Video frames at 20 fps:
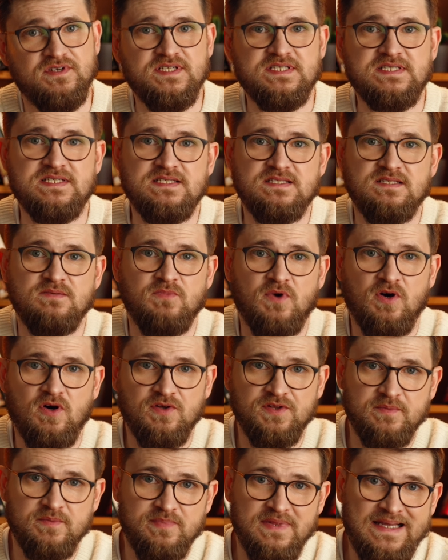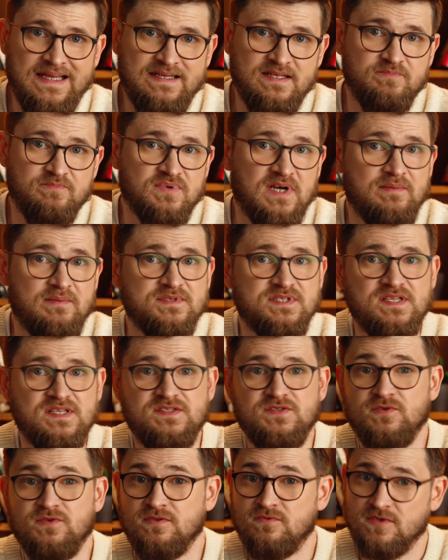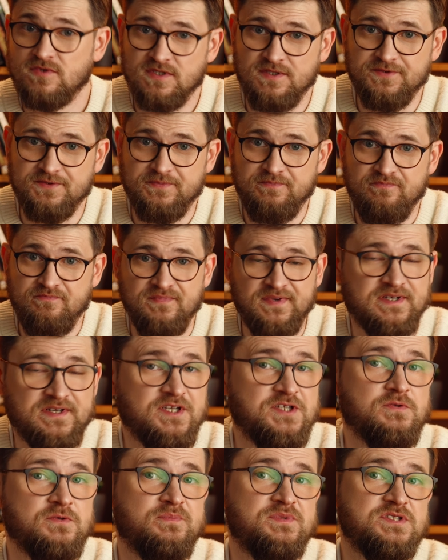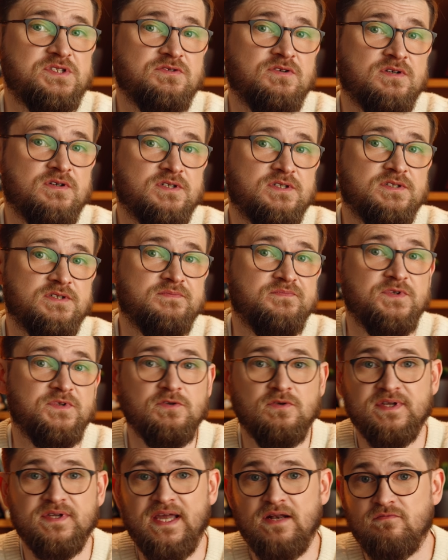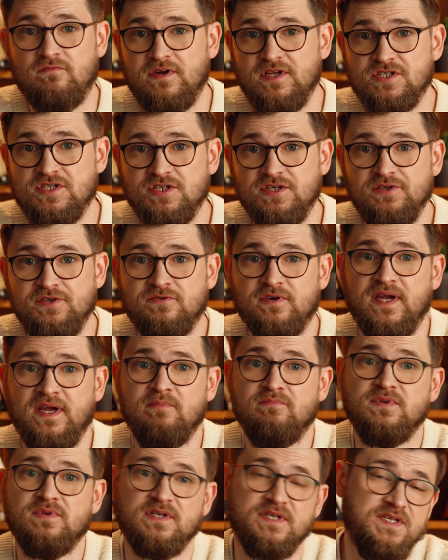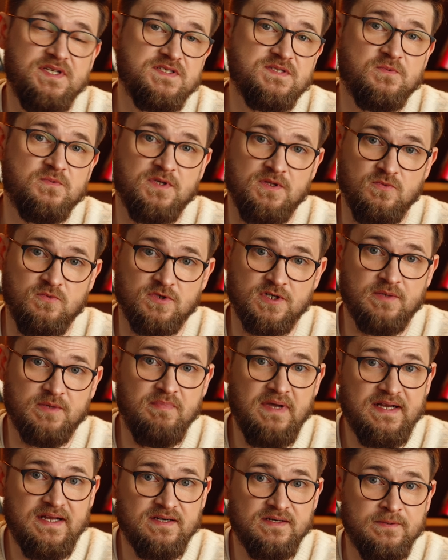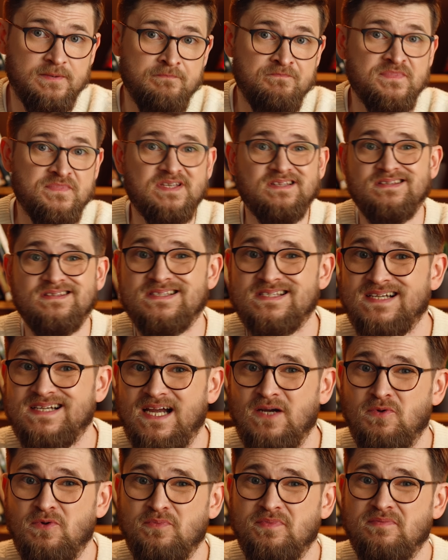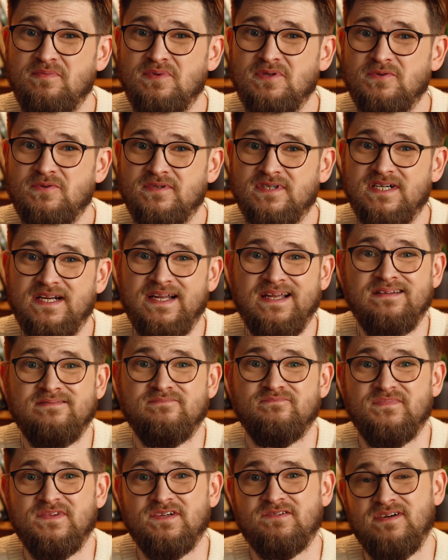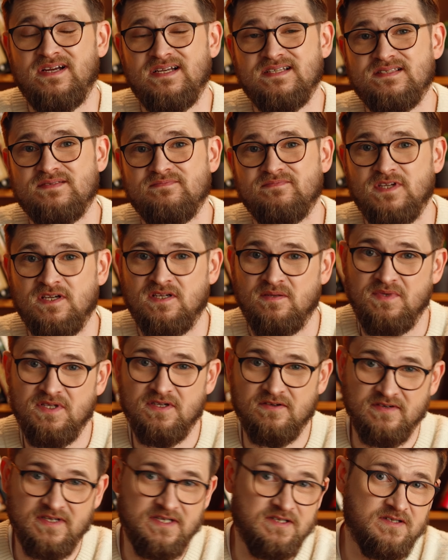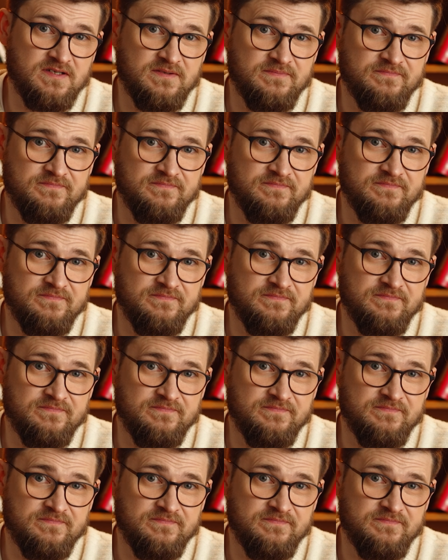system on the planet promises you the world. Marriage will be stronger, you'll get richer, your employees will work better, the sky will be bluer, and the grass gonna be greener.